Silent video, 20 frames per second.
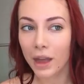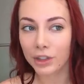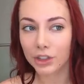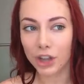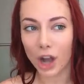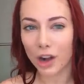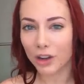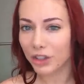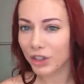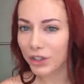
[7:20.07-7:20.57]

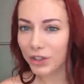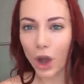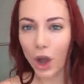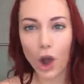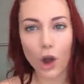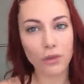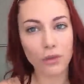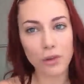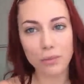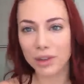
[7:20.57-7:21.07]
doctors
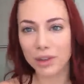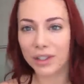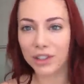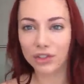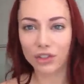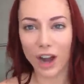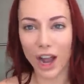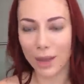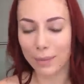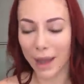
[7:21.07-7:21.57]

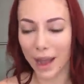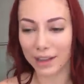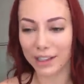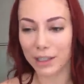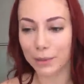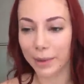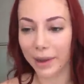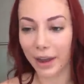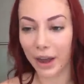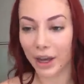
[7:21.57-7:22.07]
overprescribe
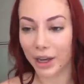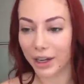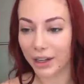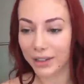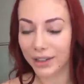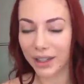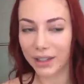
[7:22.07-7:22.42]
antibiotics.